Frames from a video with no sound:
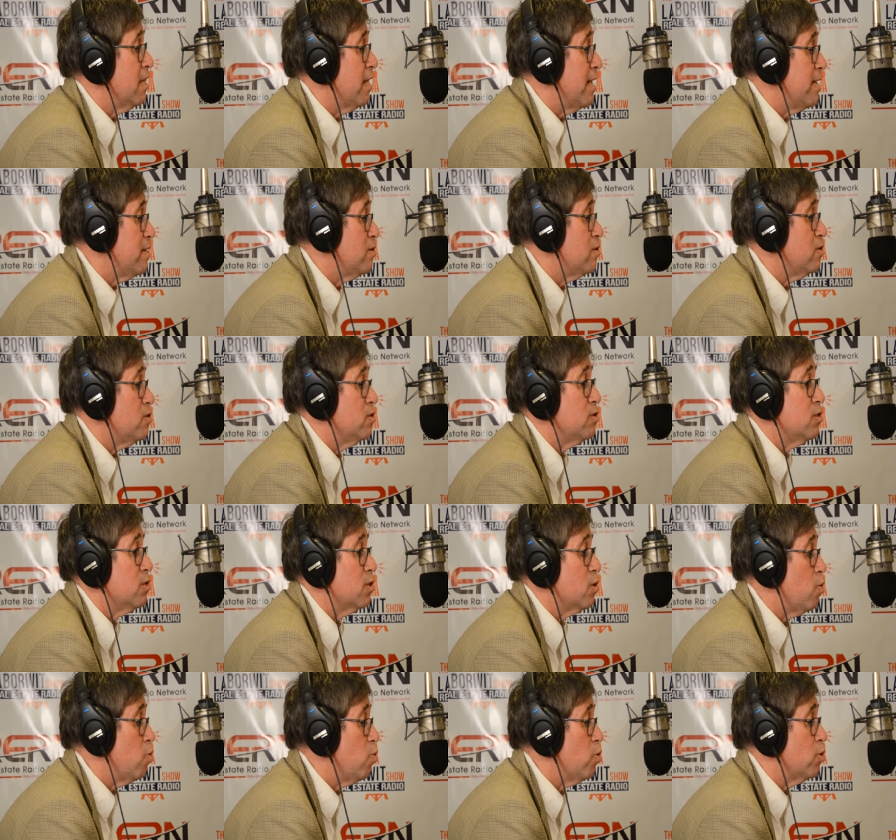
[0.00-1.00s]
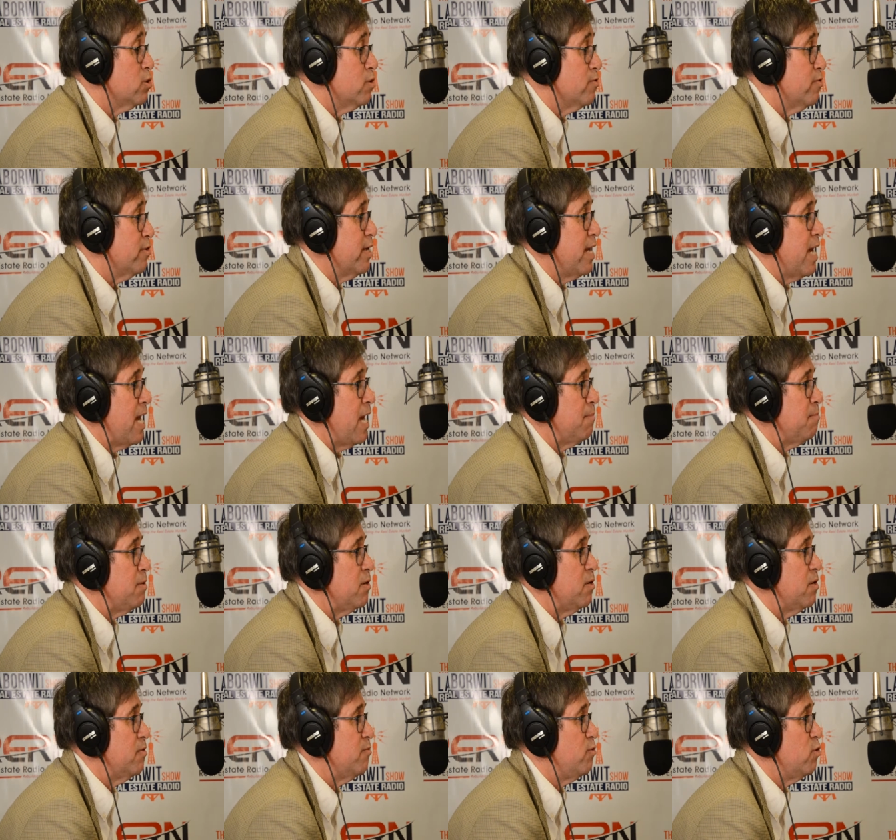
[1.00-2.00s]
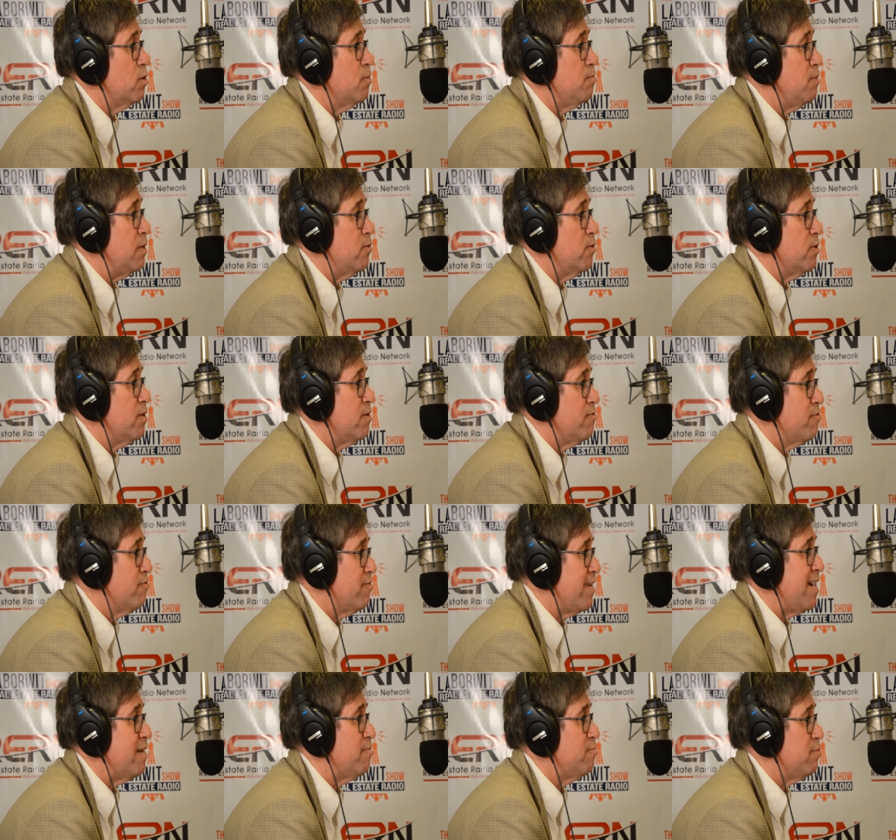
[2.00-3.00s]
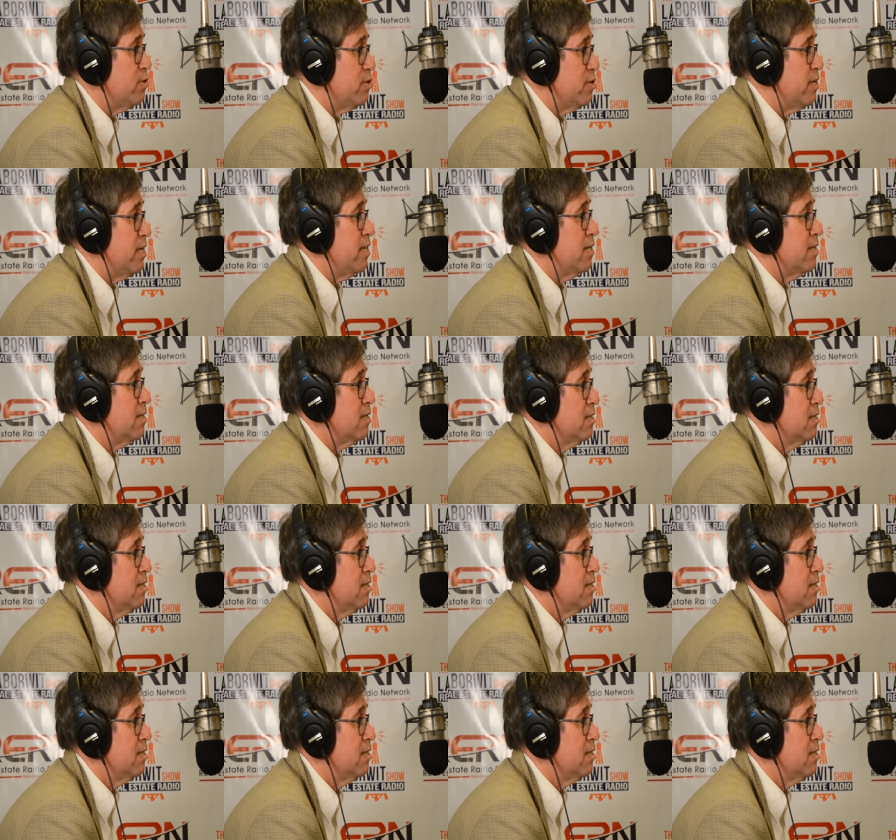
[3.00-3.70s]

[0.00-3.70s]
and lenders and courts are very happy if you can be within 5%.